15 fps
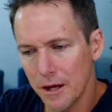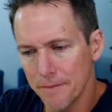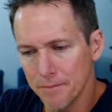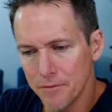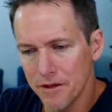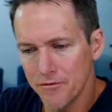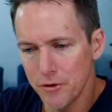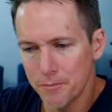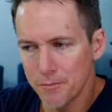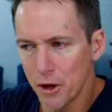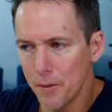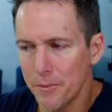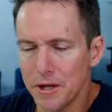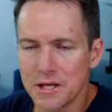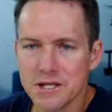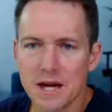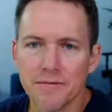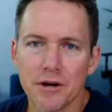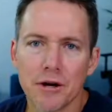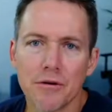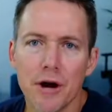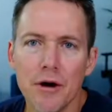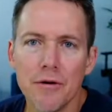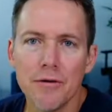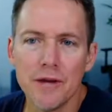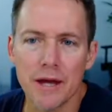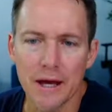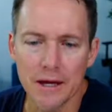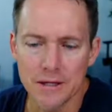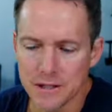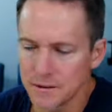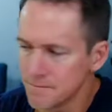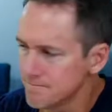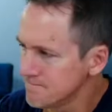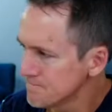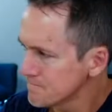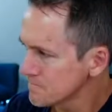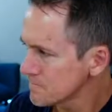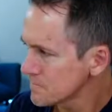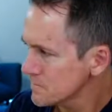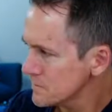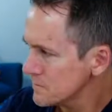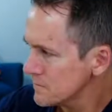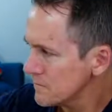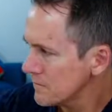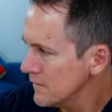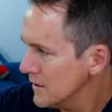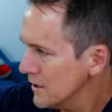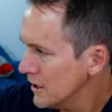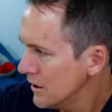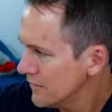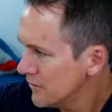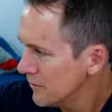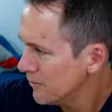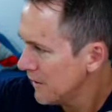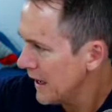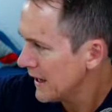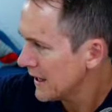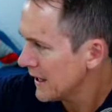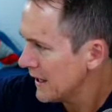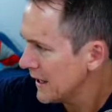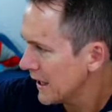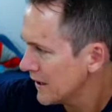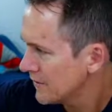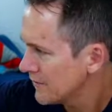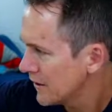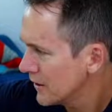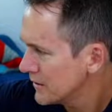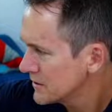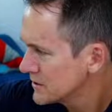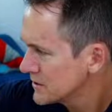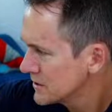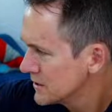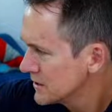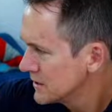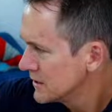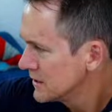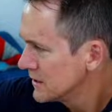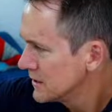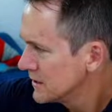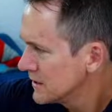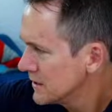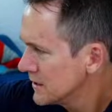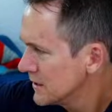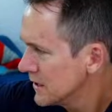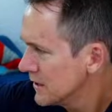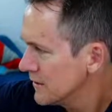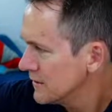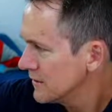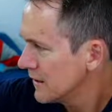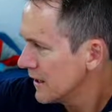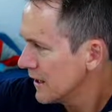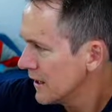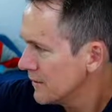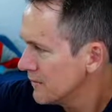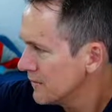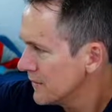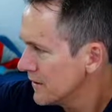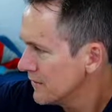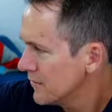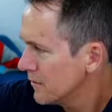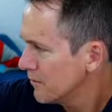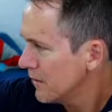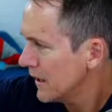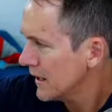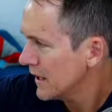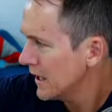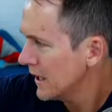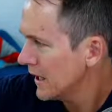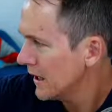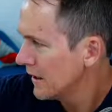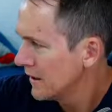if your properties haven't grown yet, if you're back here, folks, if you're back here,